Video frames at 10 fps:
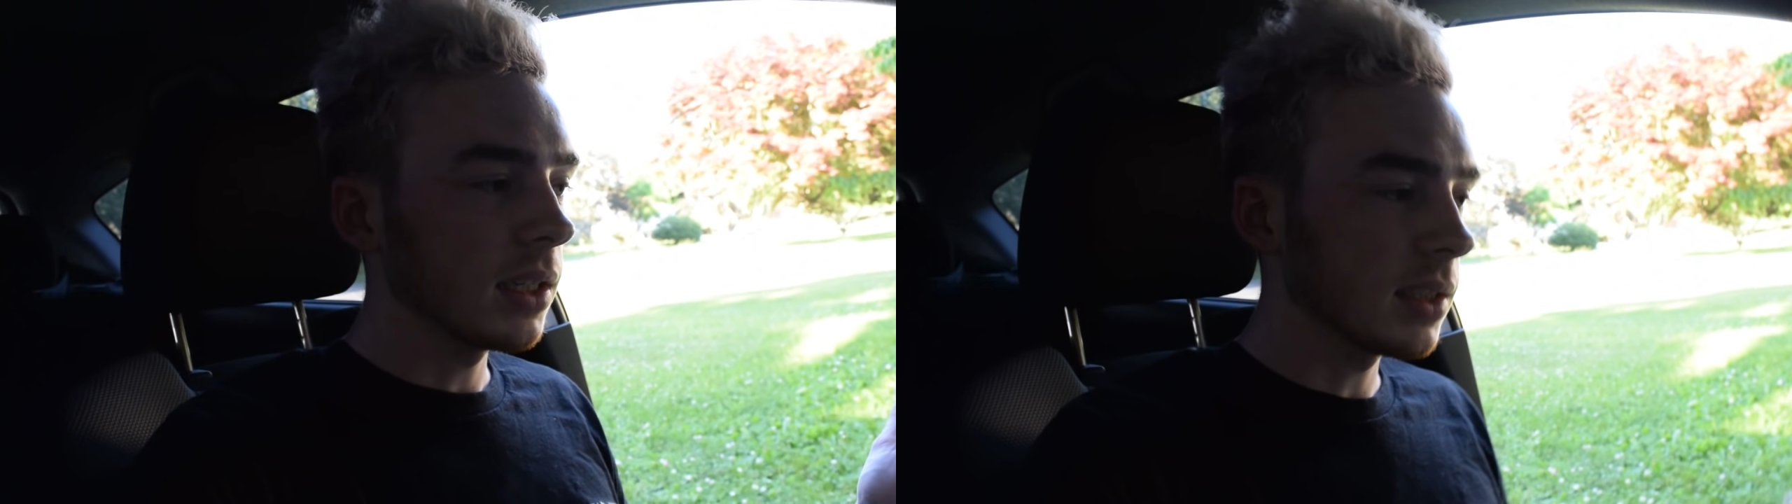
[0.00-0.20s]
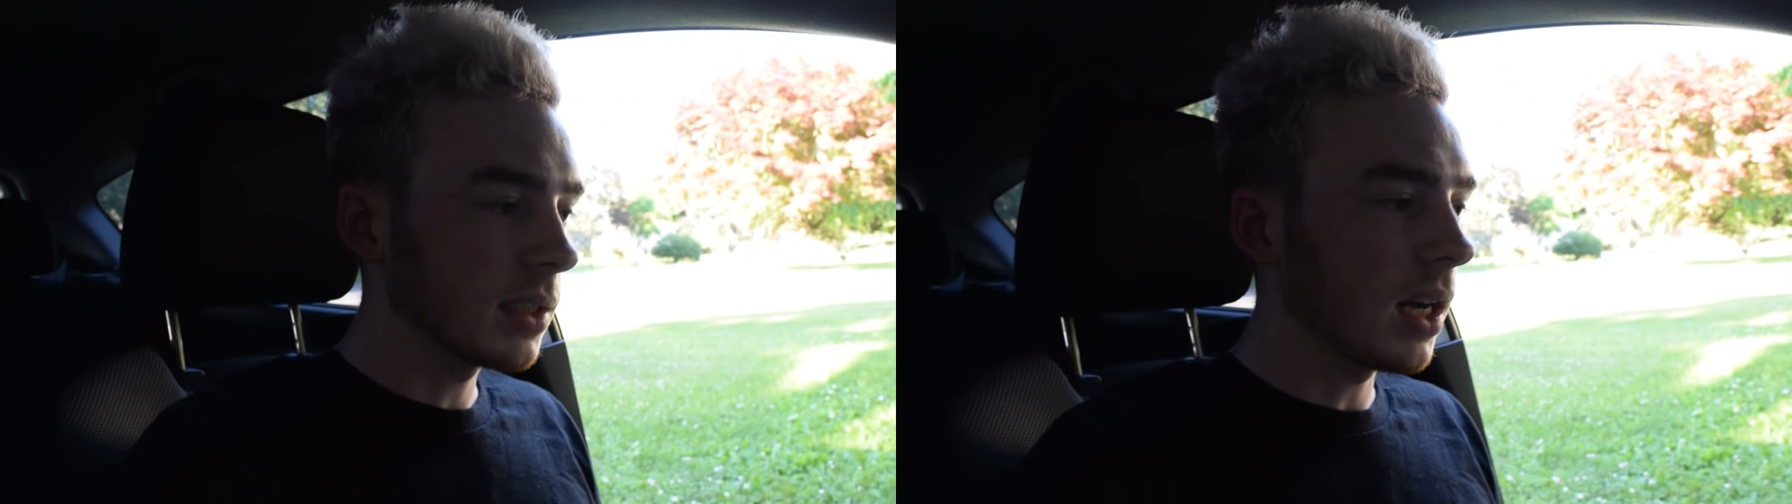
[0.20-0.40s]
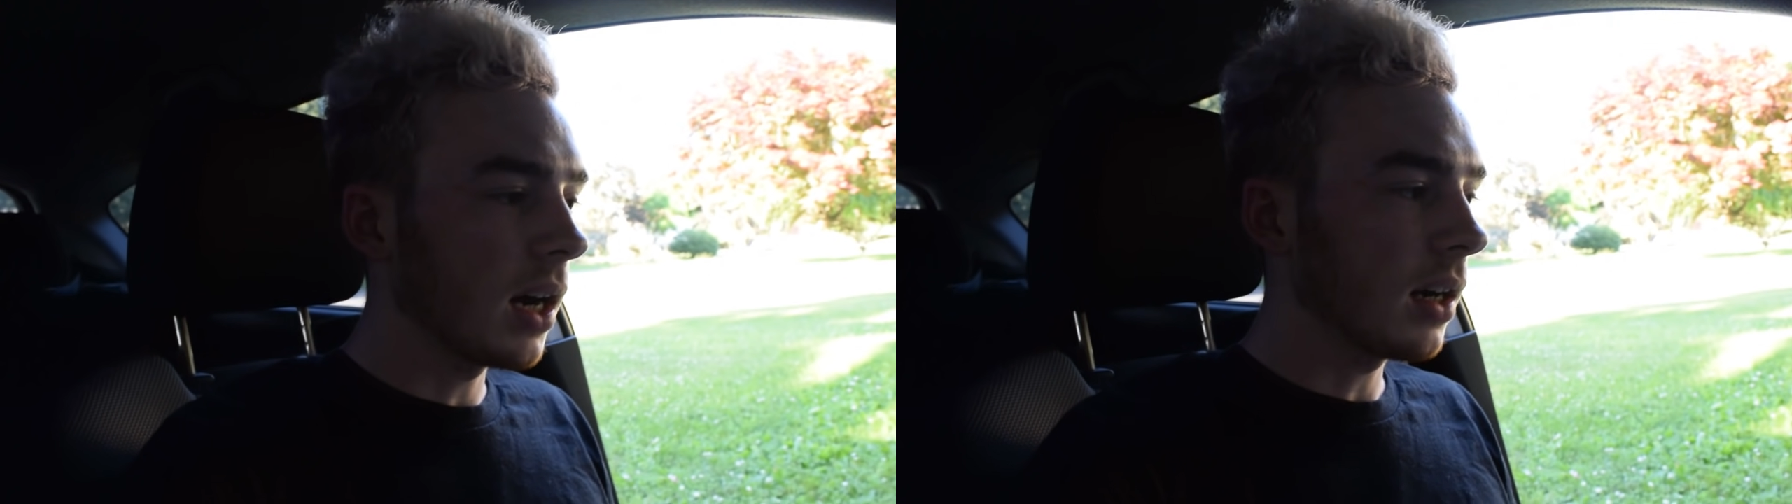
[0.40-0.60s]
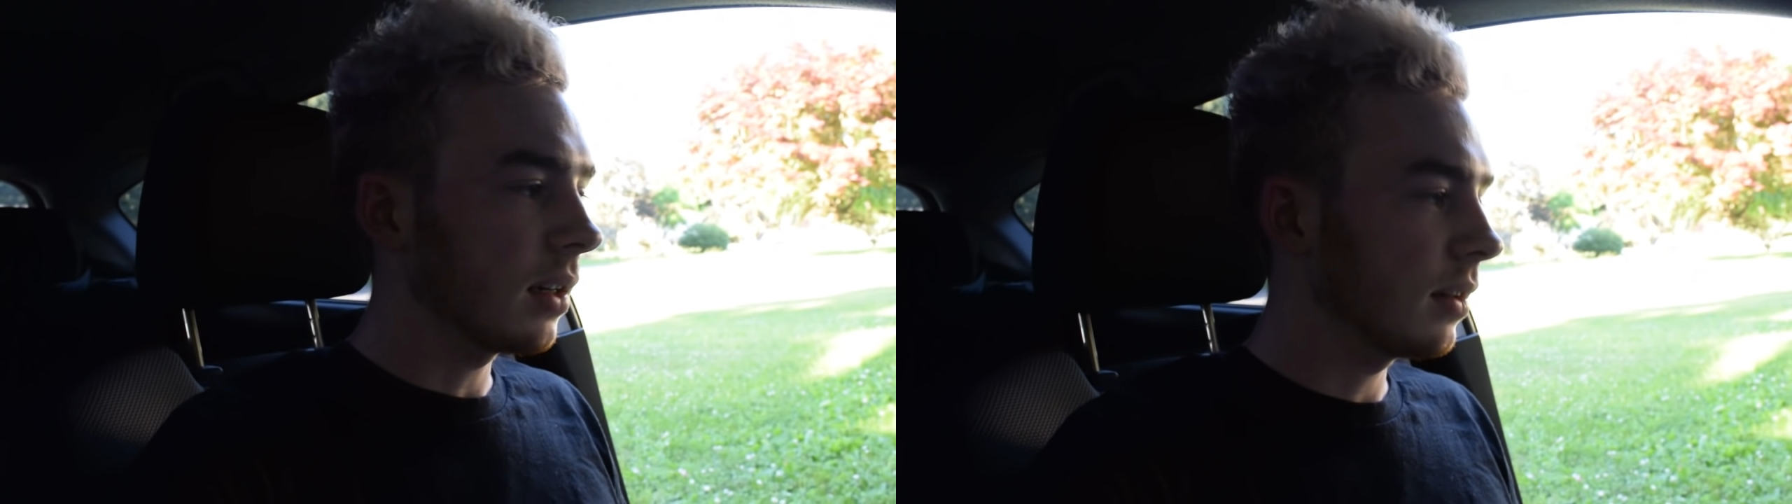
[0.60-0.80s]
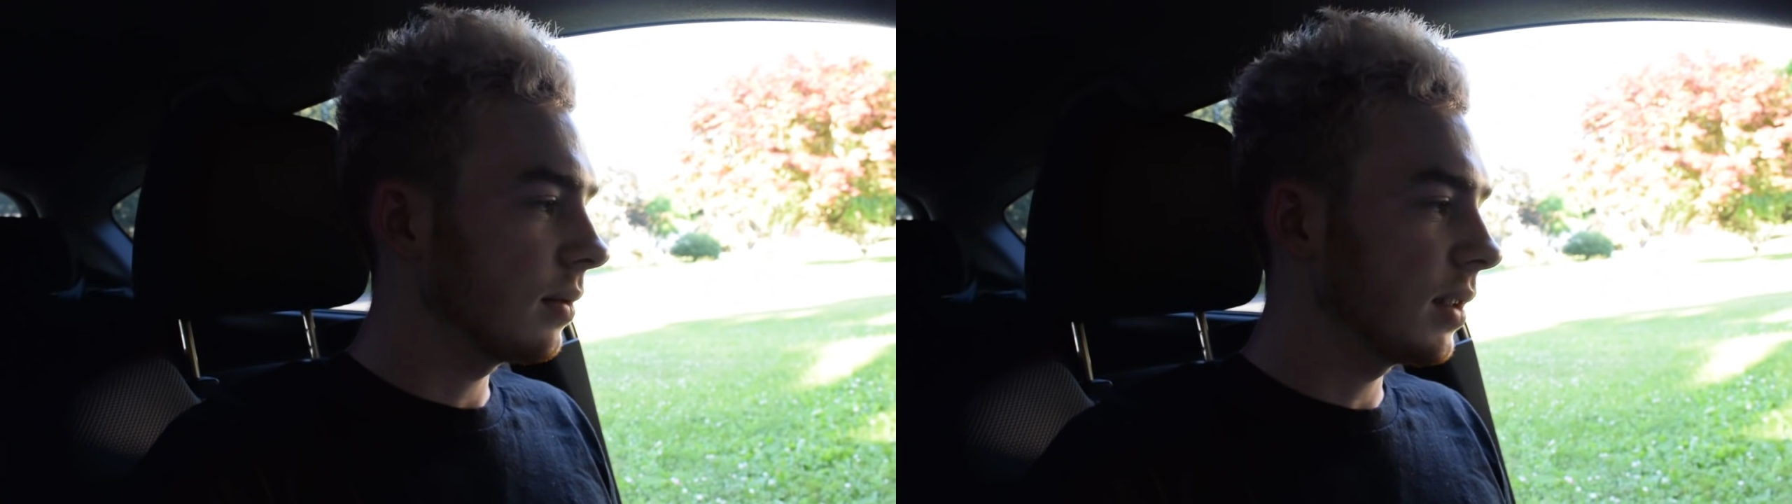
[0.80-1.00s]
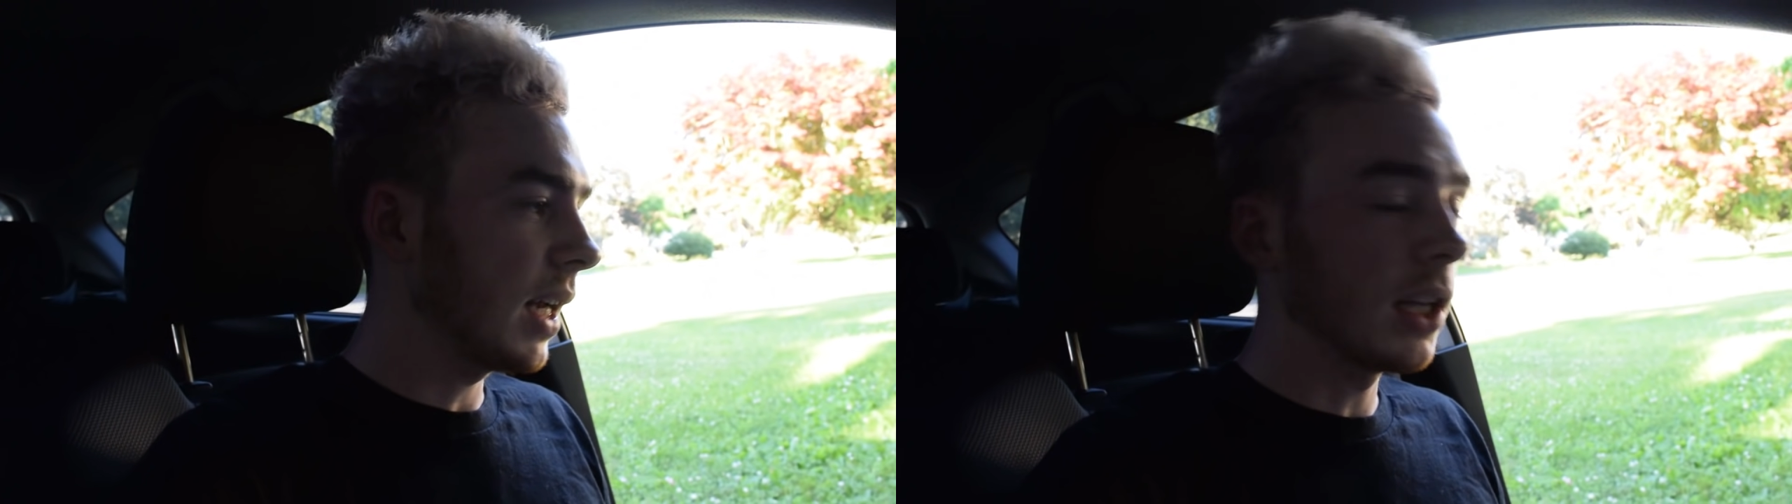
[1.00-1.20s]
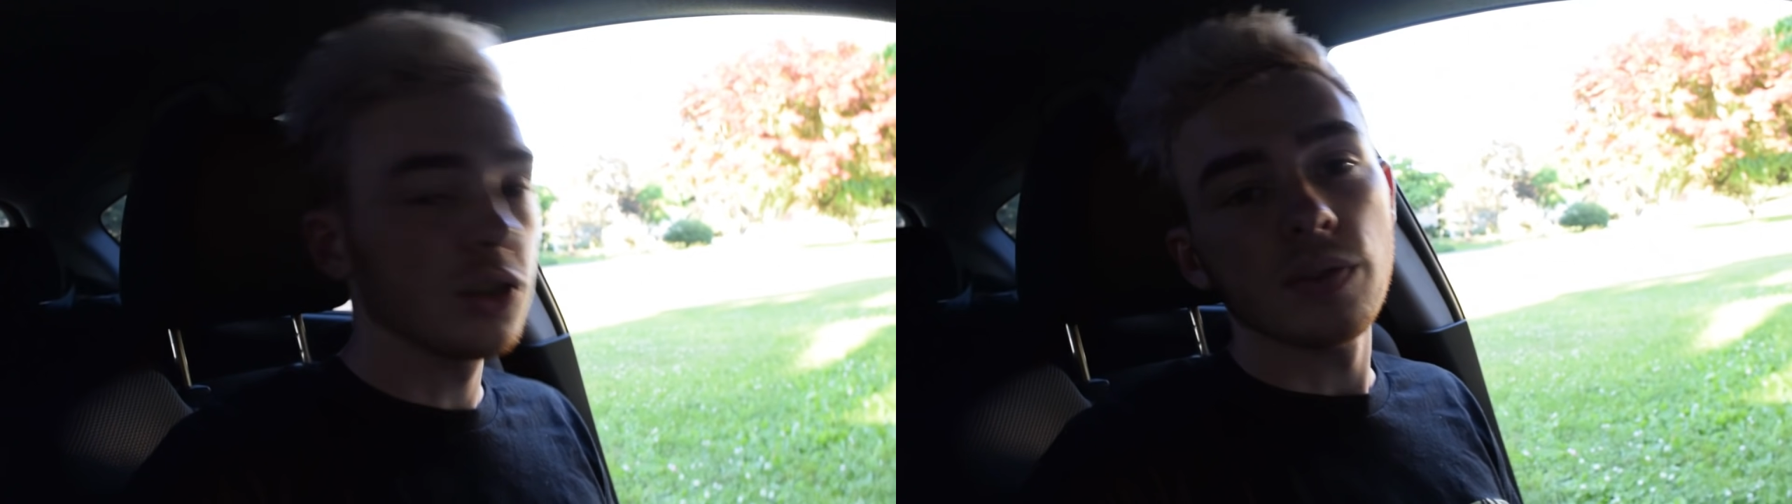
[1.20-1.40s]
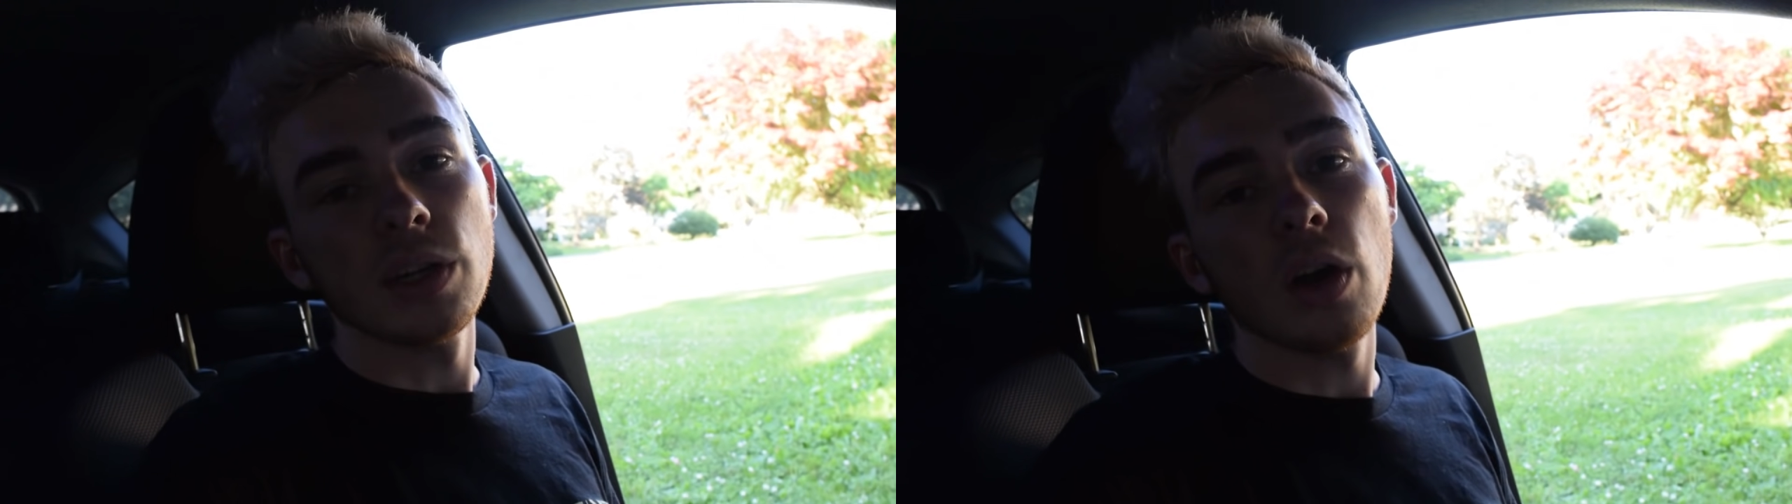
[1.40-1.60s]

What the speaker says: It's a stock, daily driven